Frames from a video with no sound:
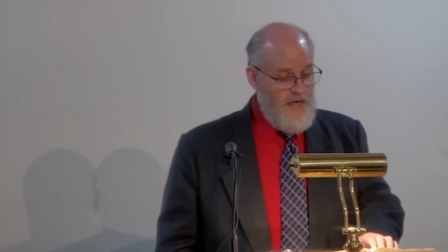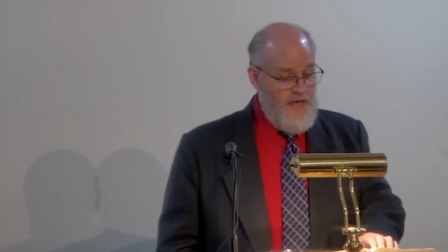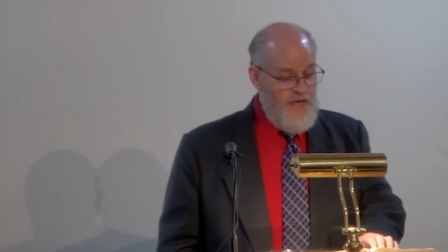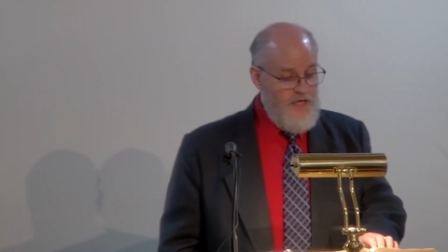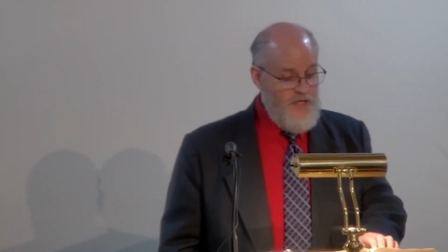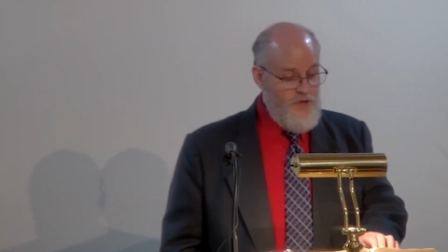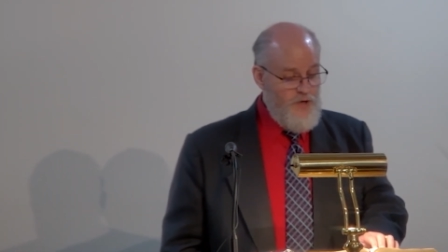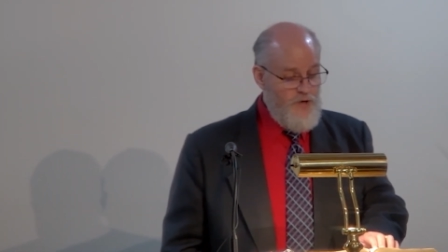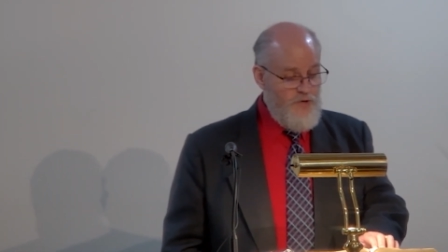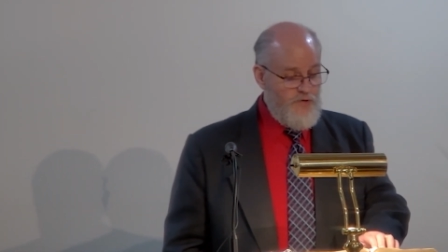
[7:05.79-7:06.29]

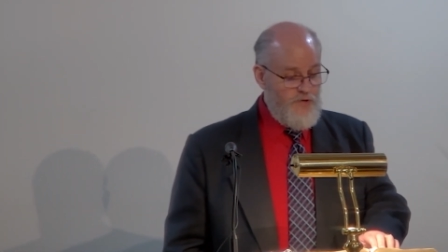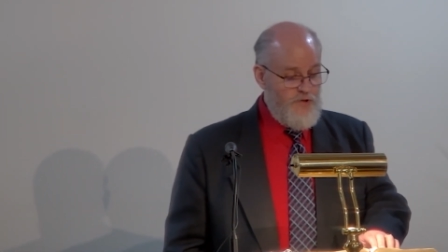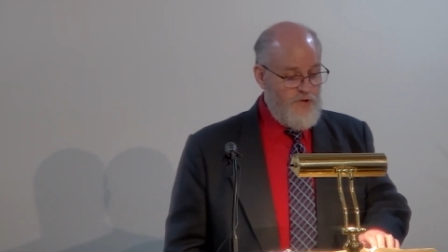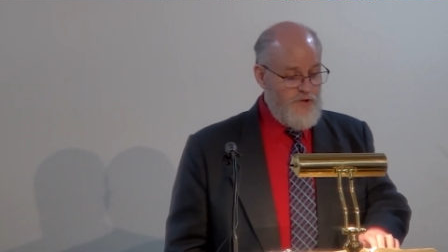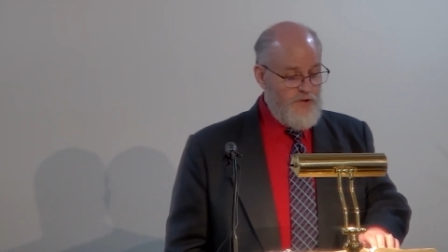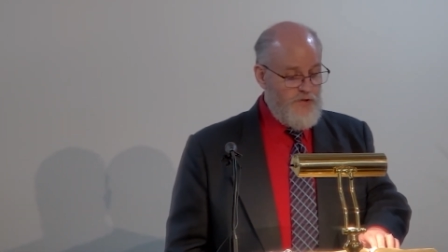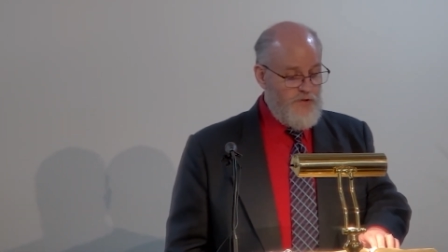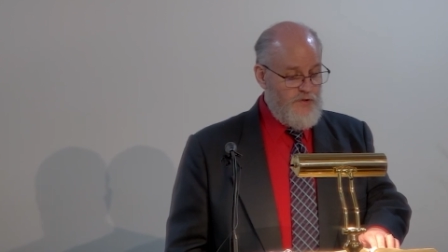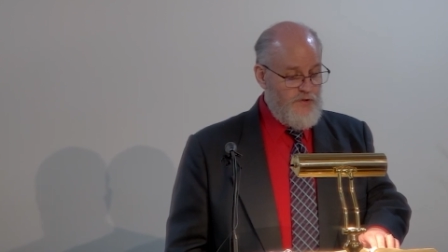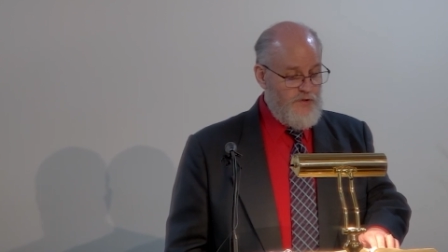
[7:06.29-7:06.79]
he
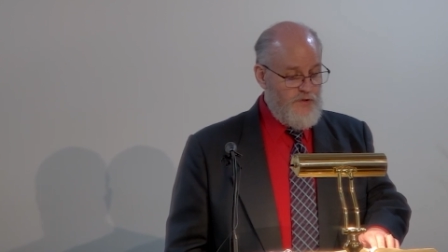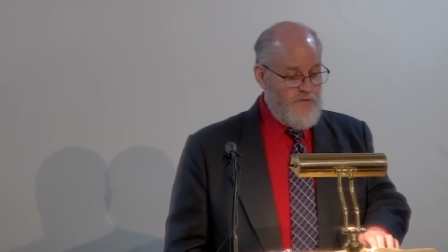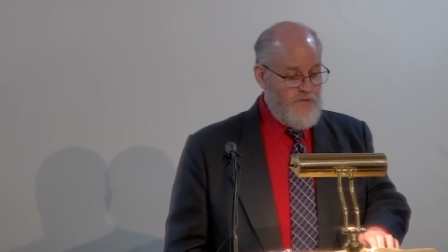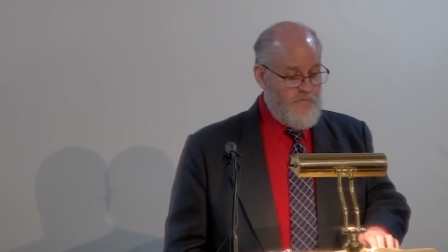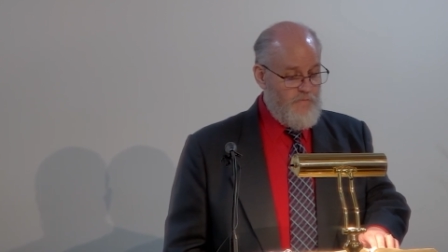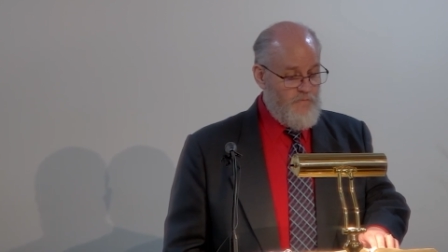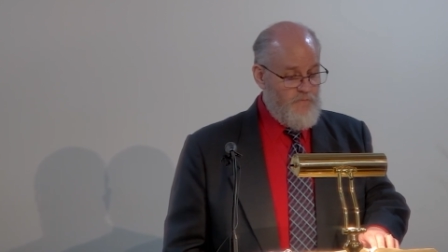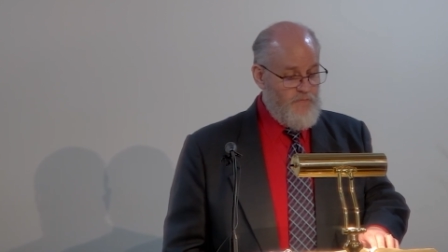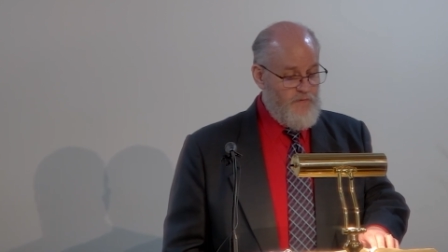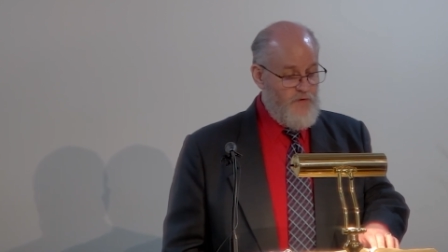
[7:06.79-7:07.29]
uses
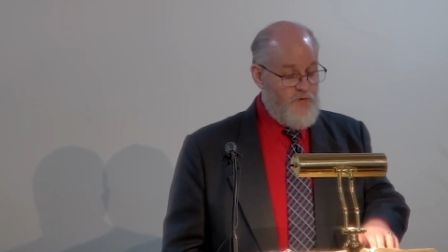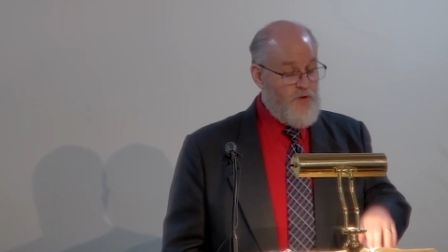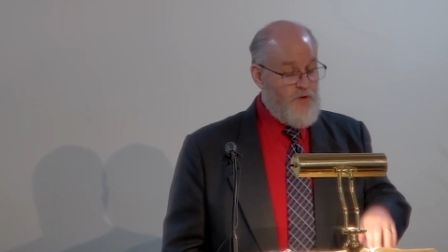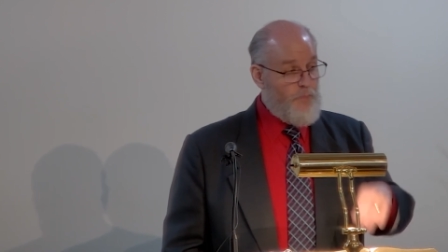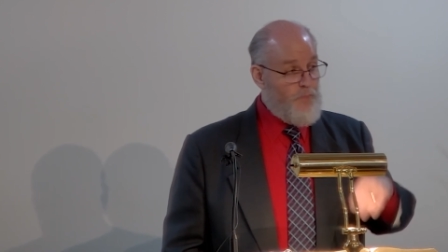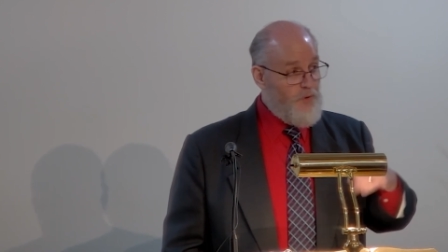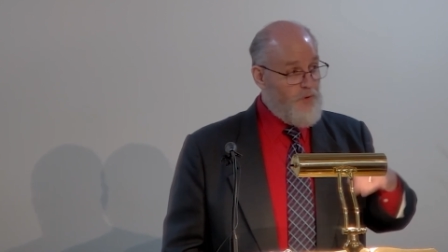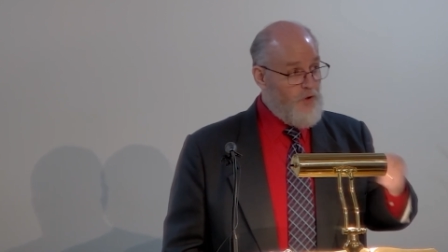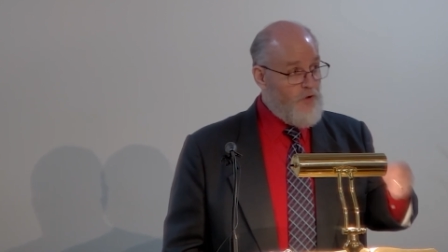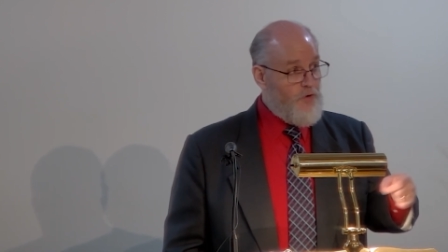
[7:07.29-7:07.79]

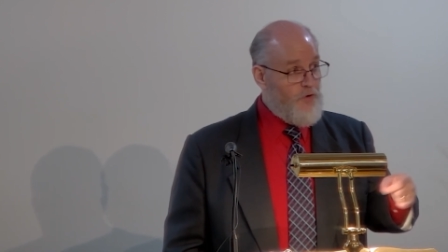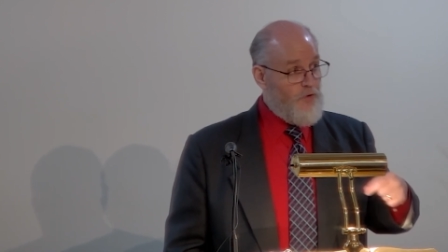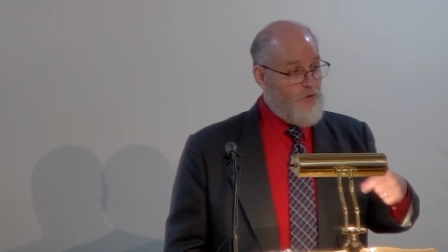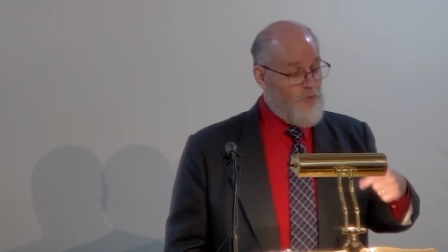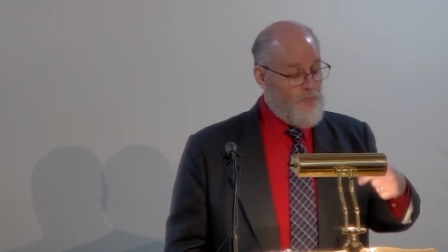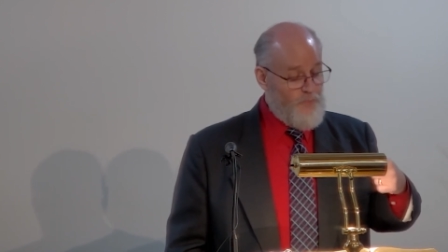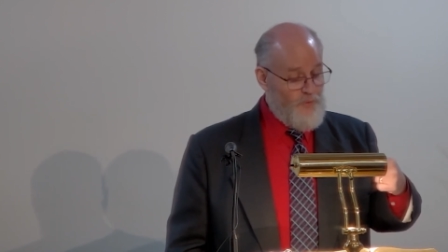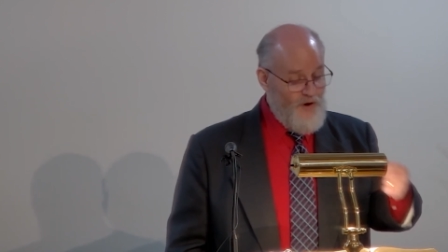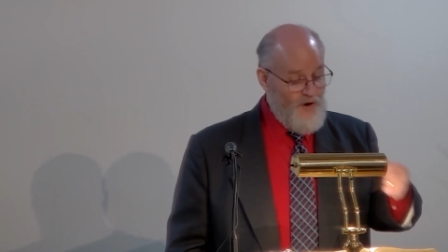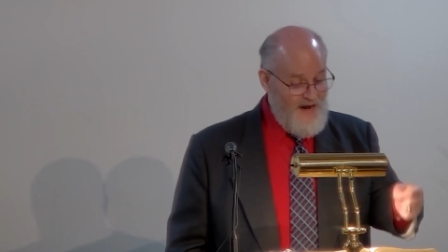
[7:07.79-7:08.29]
the
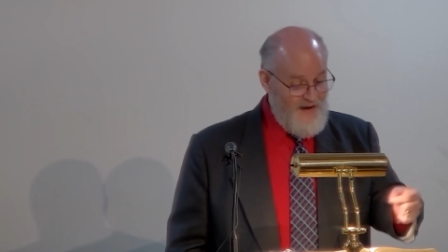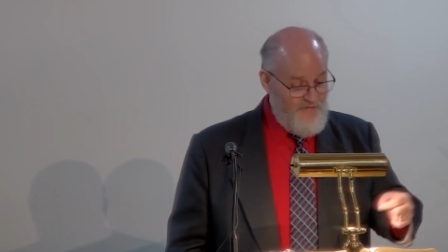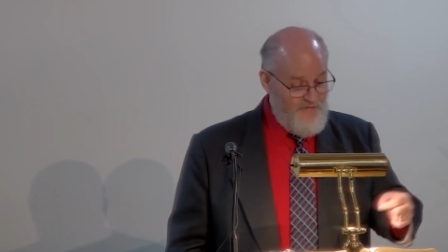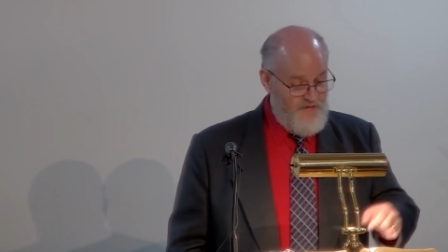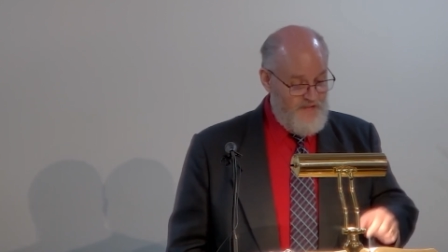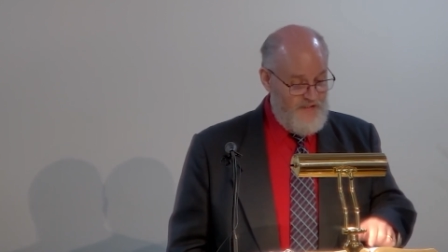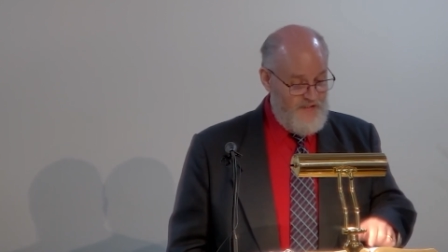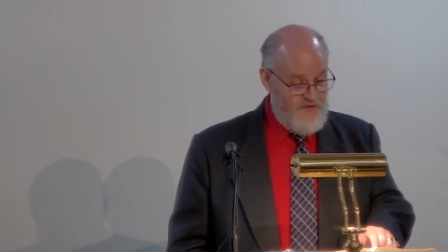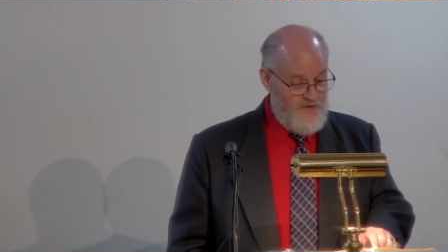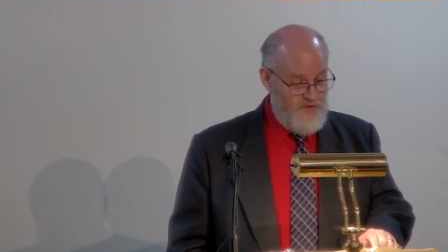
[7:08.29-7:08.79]
plural,
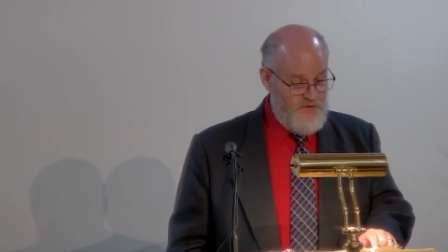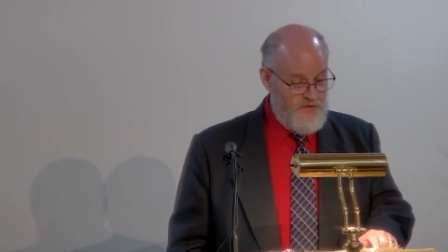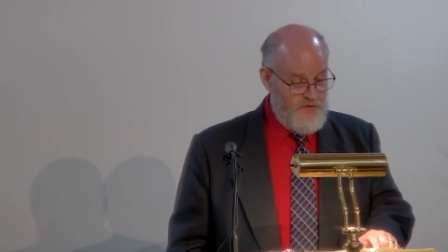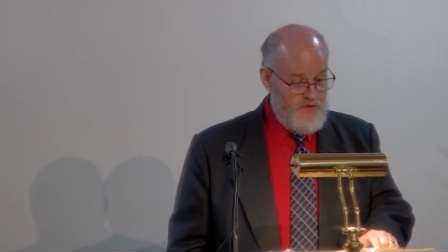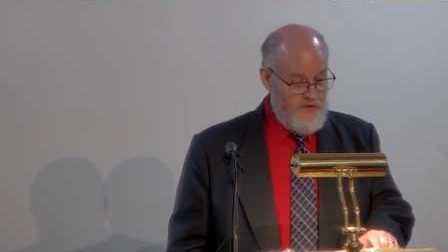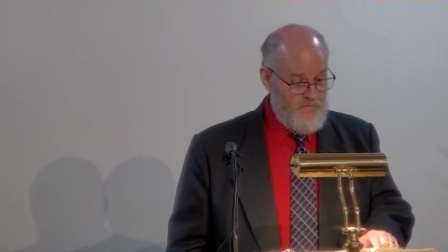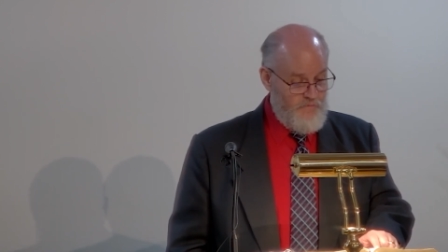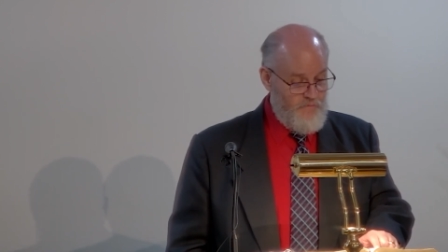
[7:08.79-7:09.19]
prophets,